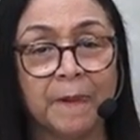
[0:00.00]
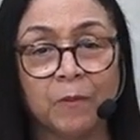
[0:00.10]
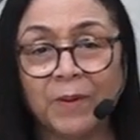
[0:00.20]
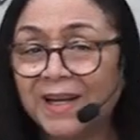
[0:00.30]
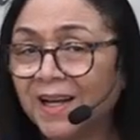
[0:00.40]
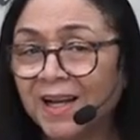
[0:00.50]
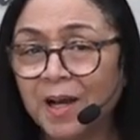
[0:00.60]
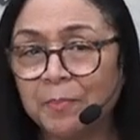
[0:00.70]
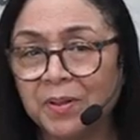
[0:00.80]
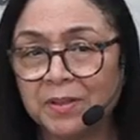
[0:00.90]
When that
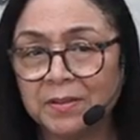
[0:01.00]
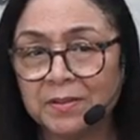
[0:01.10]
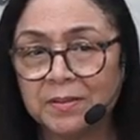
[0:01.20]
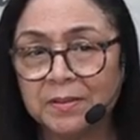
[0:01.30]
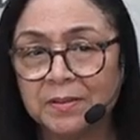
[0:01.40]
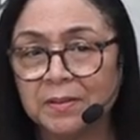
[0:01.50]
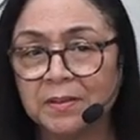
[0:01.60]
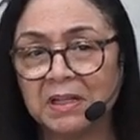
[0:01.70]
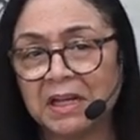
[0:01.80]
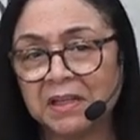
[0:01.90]
happens,
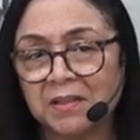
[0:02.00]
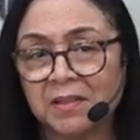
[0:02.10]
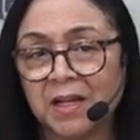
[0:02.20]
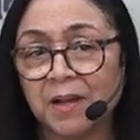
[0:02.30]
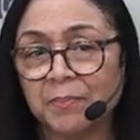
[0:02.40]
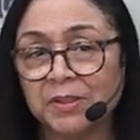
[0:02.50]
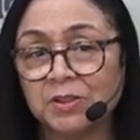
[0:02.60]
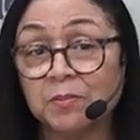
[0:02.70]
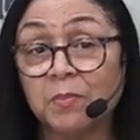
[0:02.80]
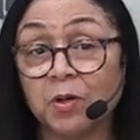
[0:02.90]
like it could happen
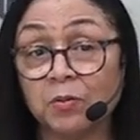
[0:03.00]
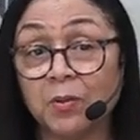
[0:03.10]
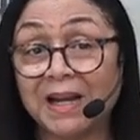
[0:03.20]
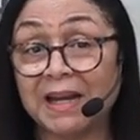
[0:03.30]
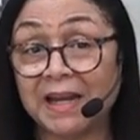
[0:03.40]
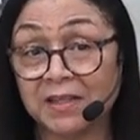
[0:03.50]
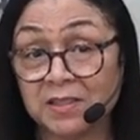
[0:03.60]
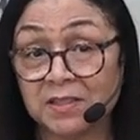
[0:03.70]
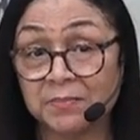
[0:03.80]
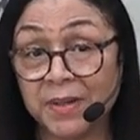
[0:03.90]
tomorrow our
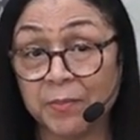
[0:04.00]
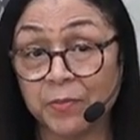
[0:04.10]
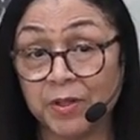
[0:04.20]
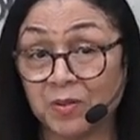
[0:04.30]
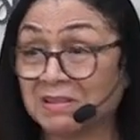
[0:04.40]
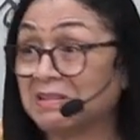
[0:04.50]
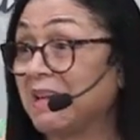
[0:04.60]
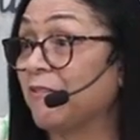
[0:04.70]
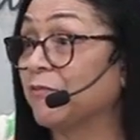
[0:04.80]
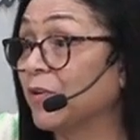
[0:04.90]
next memory or
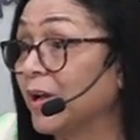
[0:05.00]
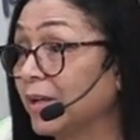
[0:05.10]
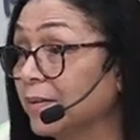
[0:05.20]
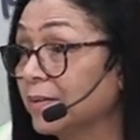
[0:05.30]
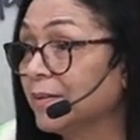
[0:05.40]
several.